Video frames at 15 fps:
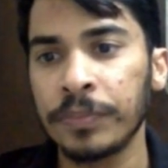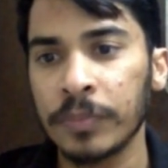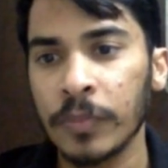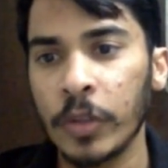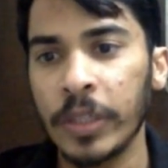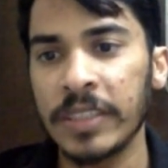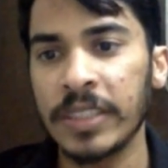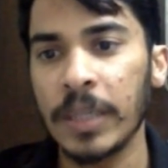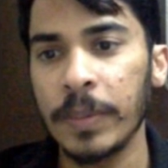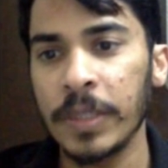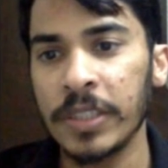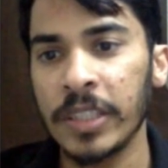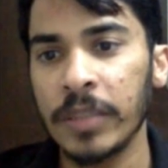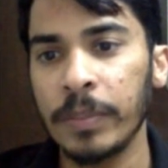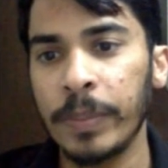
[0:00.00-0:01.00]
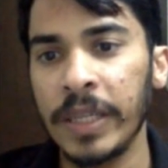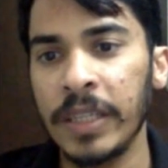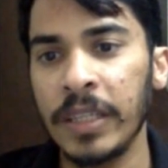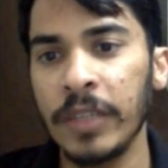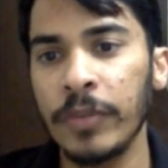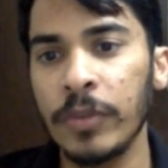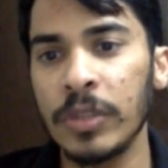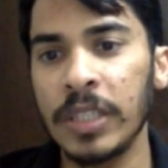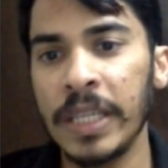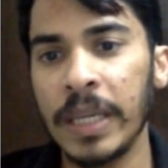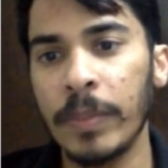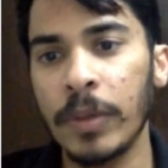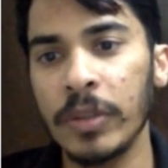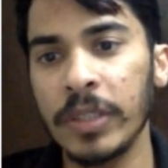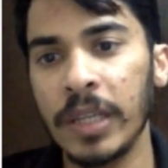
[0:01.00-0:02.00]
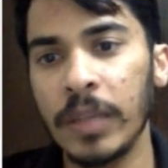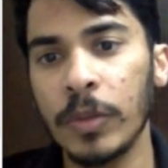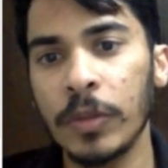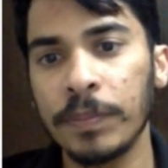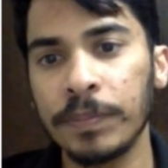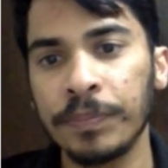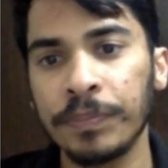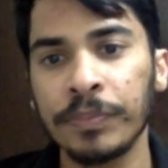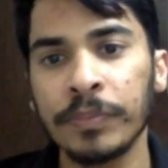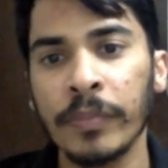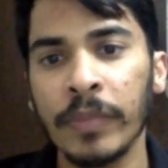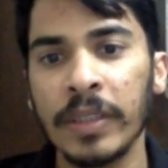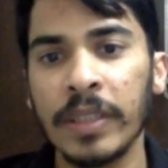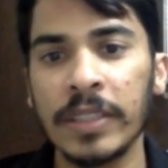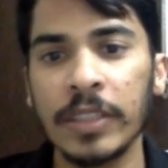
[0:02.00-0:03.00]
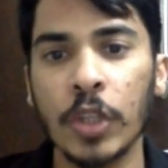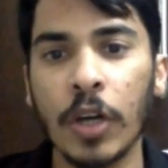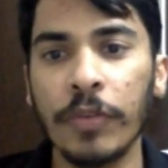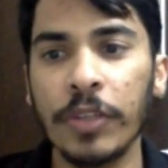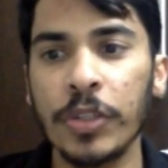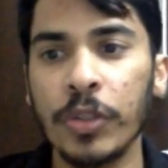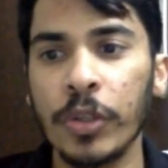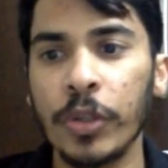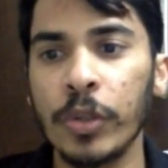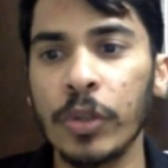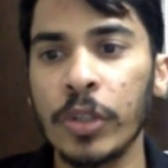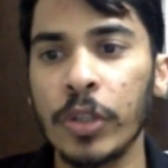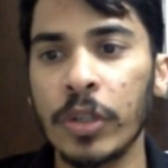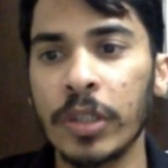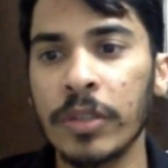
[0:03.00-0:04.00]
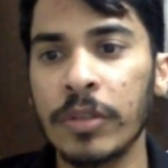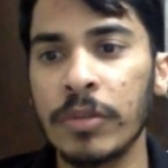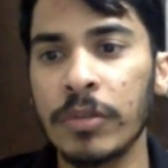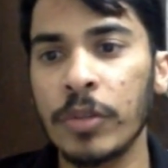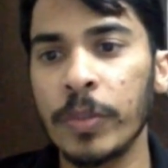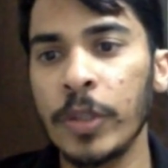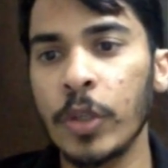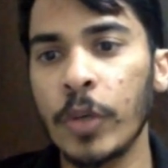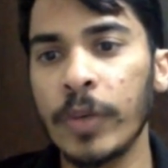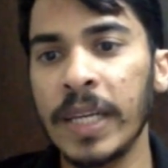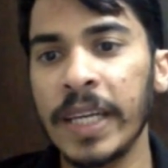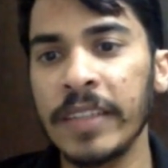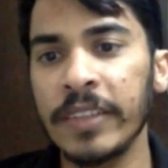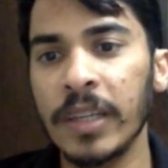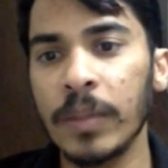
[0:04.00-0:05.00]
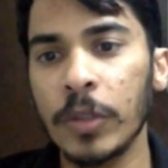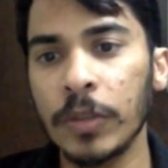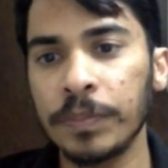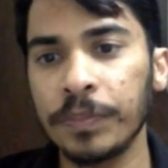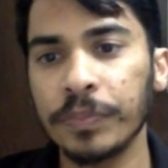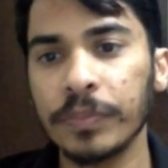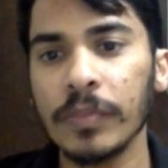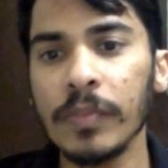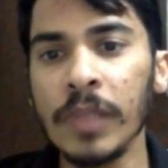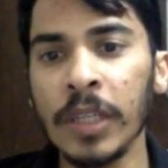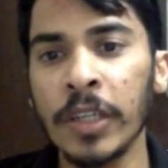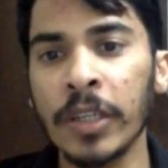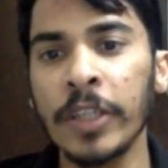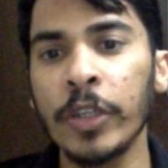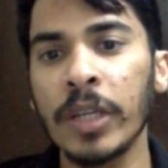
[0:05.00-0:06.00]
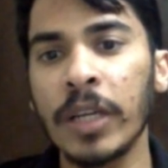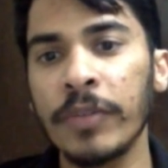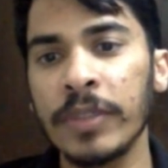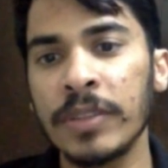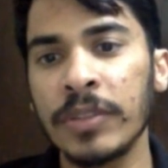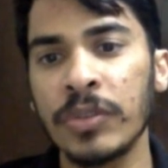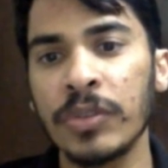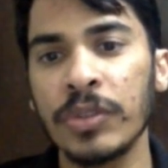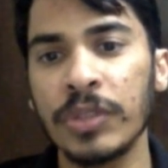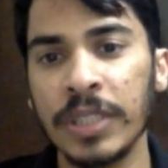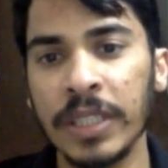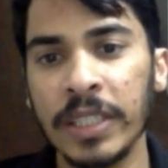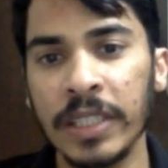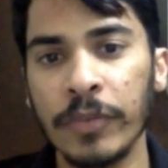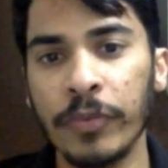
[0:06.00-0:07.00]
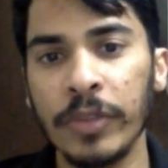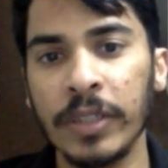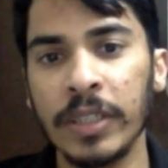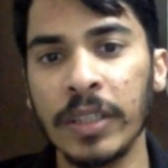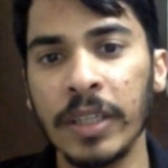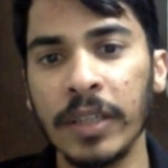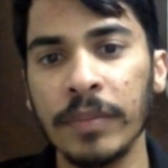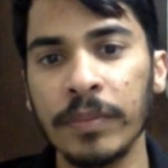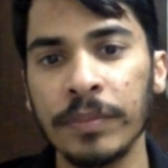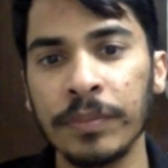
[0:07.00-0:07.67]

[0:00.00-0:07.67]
On examination, pain diffusely about the elbow. There is a soft tissue nodule noted to be overlying the elbow. A radiograph is seen in the figure A.